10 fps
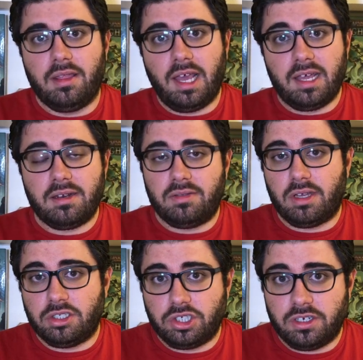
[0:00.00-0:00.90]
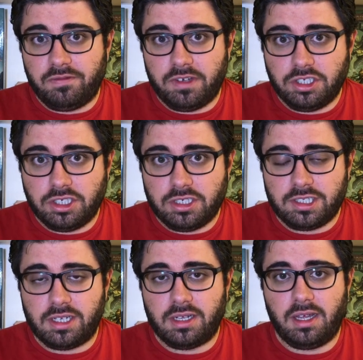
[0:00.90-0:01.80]
and the dungeon
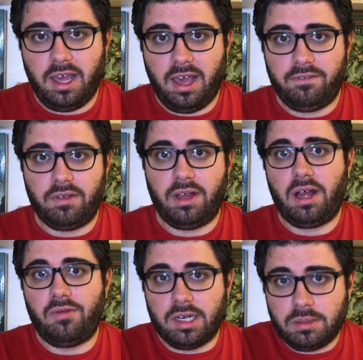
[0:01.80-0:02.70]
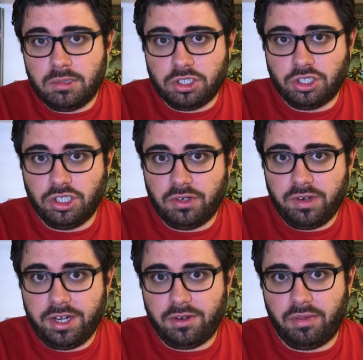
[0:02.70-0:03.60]
adventures have a random dungeon
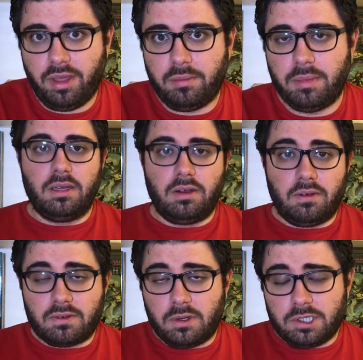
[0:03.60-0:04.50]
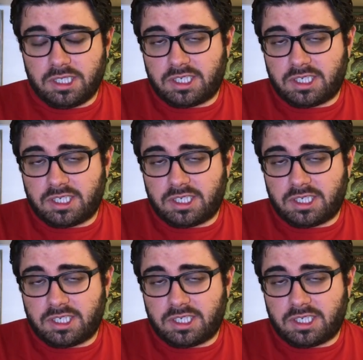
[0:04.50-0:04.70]
generator on them of course,